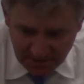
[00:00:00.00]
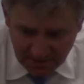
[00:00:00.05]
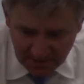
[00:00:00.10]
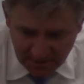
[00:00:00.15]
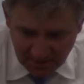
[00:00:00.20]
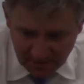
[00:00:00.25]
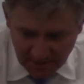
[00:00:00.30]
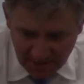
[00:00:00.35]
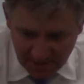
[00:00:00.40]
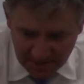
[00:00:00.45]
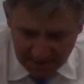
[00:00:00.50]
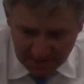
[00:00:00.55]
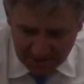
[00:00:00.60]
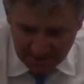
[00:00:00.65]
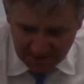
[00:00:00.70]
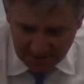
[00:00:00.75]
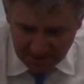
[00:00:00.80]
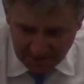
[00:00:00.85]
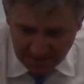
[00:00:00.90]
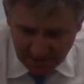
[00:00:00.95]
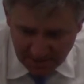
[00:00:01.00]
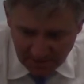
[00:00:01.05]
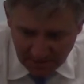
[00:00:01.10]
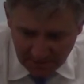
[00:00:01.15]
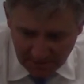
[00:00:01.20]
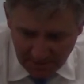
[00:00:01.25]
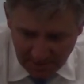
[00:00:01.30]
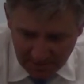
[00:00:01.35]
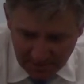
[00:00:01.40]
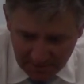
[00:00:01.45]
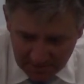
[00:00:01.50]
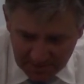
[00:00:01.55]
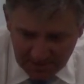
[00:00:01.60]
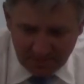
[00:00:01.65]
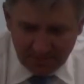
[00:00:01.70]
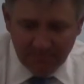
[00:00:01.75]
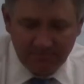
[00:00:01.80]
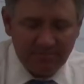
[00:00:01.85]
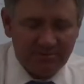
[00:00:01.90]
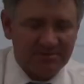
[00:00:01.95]
at rest, is 0 meters
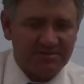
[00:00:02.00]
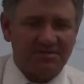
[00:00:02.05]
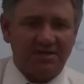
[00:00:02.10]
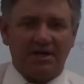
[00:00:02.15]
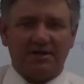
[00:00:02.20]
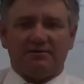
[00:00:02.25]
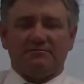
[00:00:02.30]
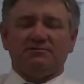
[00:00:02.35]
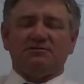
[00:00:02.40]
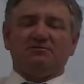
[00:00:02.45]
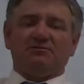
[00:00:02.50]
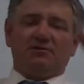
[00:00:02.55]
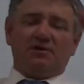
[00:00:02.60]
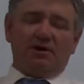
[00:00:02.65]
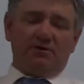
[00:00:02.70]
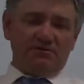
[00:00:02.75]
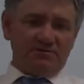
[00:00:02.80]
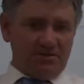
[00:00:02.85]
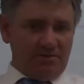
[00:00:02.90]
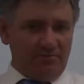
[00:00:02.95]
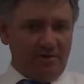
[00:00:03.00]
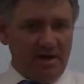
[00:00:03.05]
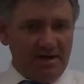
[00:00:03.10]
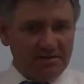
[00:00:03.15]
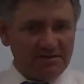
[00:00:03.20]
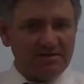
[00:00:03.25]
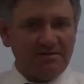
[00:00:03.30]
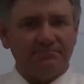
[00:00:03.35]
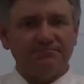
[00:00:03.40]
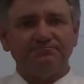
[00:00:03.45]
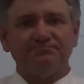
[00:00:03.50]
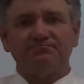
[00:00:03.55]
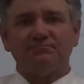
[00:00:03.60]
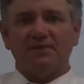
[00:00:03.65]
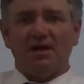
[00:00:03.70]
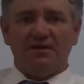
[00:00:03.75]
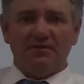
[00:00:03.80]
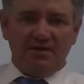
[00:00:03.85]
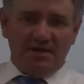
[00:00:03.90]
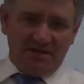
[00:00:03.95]
per second. So the car was at rest,
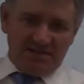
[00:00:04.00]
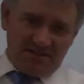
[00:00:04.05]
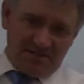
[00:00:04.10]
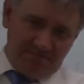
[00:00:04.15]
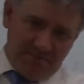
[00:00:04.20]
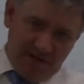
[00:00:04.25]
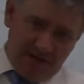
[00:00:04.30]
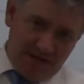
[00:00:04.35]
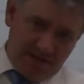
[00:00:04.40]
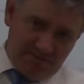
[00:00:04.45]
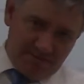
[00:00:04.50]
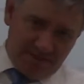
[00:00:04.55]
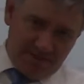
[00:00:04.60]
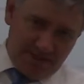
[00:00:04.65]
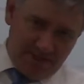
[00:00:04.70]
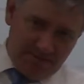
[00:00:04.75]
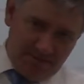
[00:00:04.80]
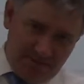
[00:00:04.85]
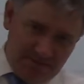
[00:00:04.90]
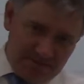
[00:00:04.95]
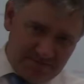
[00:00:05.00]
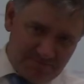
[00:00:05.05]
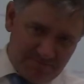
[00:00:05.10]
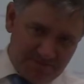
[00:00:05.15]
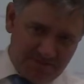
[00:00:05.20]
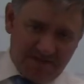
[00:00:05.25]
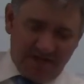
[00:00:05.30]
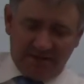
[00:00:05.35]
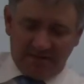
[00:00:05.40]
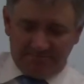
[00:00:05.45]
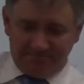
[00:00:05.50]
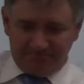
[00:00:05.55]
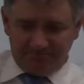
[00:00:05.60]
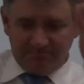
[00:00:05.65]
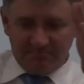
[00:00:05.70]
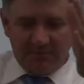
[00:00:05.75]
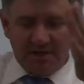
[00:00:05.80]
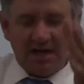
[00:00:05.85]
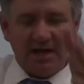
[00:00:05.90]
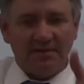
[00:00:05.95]
and then it sped up to 10 meters per second.
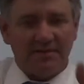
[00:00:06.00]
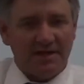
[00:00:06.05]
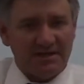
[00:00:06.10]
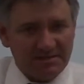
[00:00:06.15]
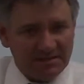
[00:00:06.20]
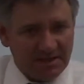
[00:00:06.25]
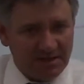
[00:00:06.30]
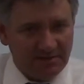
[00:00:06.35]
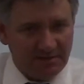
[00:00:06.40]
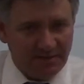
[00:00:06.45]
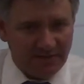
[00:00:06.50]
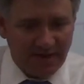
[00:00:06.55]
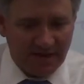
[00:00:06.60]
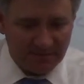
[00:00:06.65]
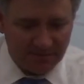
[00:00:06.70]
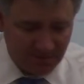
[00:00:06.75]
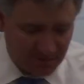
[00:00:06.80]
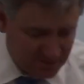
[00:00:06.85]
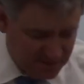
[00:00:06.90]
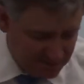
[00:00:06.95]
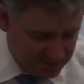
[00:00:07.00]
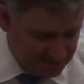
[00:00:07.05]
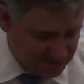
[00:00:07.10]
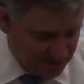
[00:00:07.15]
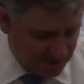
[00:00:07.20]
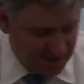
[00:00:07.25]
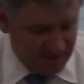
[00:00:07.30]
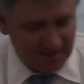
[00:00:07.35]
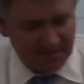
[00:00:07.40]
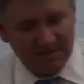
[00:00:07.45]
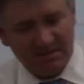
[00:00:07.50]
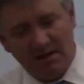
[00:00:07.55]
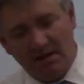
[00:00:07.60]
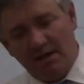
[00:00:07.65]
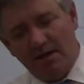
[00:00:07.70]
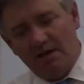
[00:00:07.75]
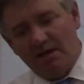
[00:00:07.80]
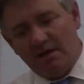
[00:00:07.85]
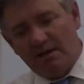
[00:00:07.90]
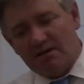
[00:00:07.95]
And let's say that that took 2 seconds.
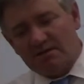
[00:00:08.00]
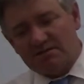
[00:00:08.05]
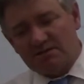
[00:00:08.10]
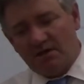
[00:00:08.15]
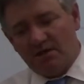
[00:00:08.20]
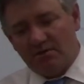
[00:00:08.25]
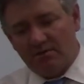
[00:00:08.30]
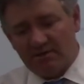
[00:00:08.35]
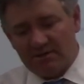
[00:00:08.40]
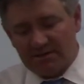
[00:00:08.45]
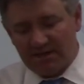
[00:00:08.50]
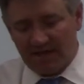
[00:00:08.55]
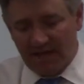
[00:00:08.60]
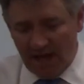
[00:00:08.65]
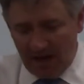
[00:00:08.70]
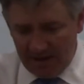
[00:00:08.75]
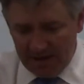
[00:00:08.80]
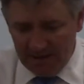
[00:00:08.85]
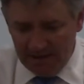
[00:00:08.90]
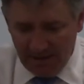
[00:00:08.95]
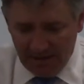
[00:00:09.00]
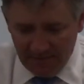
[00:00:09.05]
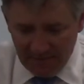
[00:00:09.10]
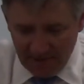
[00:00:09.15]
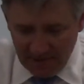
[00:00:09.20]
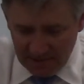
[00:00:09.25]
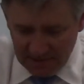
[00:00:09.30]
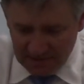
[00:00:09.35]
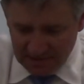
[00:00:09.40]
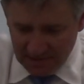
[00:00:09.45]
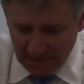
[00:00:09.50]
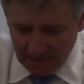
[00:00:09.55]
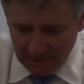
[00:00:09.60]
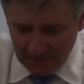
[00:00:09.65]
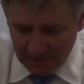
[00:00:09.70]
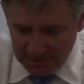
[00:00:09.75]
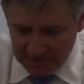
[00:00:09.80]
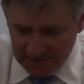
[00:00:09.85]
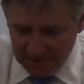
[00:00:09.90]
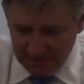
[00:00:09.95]
So to calculate that
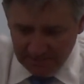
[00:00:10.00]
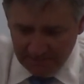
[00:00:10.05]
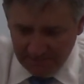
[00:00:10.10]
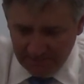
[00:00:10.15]
acceleration,